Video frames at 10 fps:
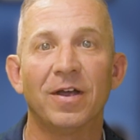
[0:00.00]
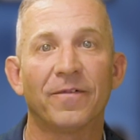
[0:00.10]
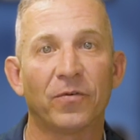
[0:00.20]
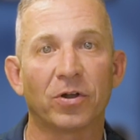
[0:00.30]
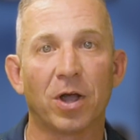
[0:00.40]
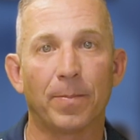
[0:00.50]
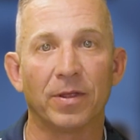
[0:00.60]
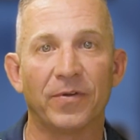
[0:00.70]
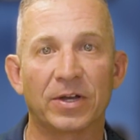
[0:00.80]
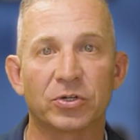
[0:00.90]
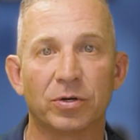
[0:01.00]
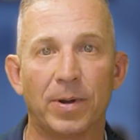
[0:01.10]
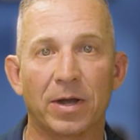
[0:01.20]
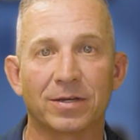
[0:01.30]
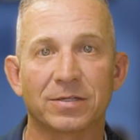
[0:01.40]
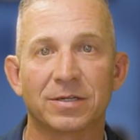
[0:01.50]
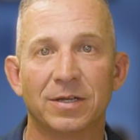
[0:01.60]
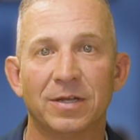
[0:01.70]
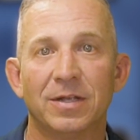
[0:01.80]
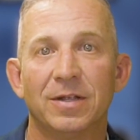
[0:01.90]
for a couple of extra bucks.
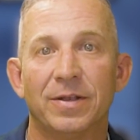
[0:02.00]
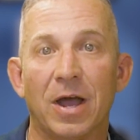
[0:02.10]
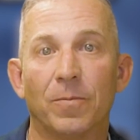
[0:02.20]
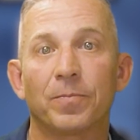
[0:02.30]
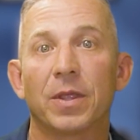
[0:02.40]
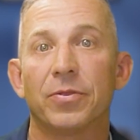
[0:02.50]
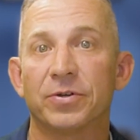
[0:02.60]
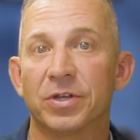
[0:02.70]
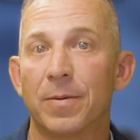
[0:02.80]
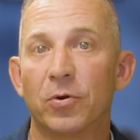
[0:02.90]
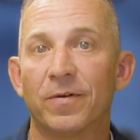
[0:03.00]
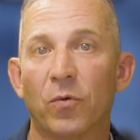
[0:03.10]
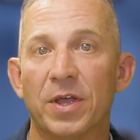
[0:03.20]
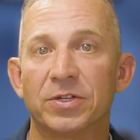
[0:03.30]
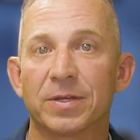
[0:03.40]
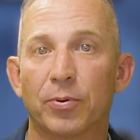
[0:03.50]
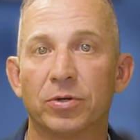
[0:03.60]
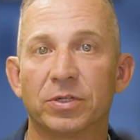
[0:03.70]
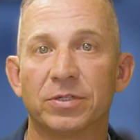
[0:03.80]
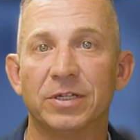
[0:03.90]
Now, there's a number of ways to
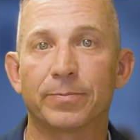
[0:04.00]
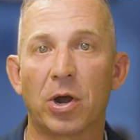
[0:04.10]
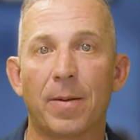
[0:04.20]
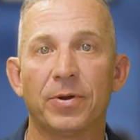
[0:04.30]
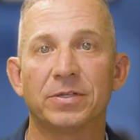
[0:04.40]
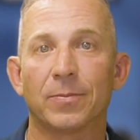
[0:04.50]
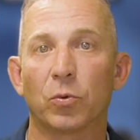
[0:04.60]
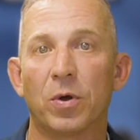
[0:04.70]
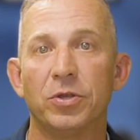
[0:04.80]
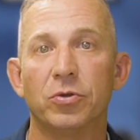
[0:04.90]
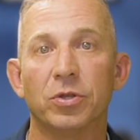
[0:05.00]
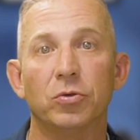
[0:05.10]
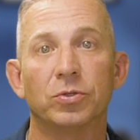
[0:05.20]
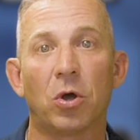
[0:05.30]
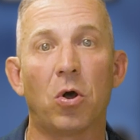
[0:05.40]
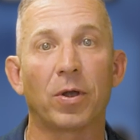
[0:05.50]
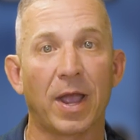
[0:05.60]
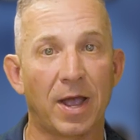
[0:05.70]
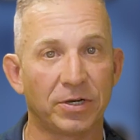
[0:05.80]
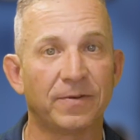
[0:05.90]
purchase these properties. Number 1, you can use all
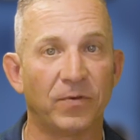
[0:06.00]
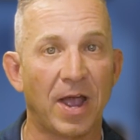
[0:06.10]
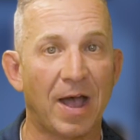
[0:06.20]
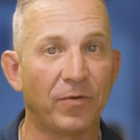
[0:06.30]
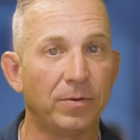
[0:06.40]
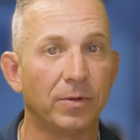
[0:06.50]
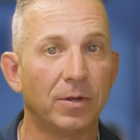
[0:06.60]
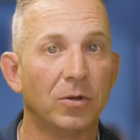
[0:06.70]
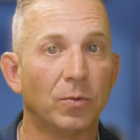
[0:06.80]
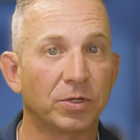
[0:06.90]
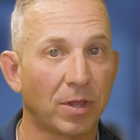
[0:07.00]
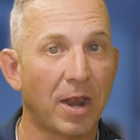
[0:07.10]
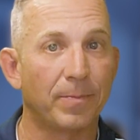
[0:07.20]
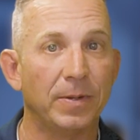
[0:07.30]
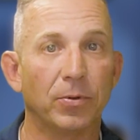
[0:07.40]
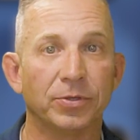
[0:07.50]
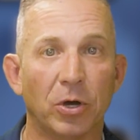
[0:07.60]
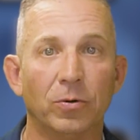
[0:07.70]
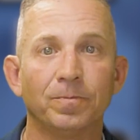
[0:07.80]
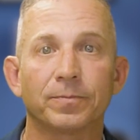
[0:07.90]
cash if you have it, which a lot of people
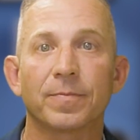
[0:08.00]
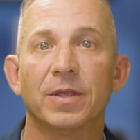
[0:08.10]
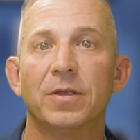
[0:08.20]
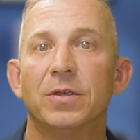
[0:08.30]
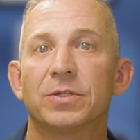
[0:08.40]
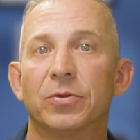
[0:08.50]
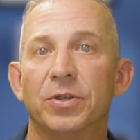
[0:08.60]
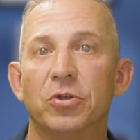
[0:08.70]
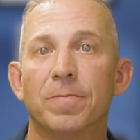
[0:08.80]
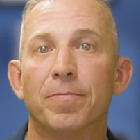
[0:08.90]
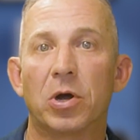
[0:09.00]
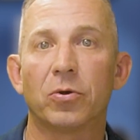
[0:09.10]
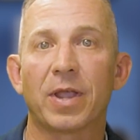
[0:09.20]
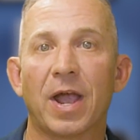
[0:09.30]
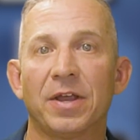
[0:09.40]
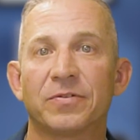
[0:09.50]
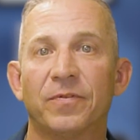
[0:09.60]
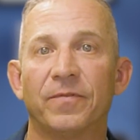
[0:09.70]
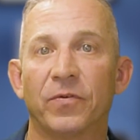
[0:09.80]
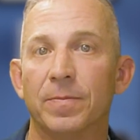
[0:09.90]
don't. So then you can borrow cash
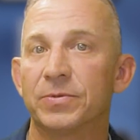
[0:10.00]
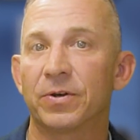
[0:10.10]
from friends or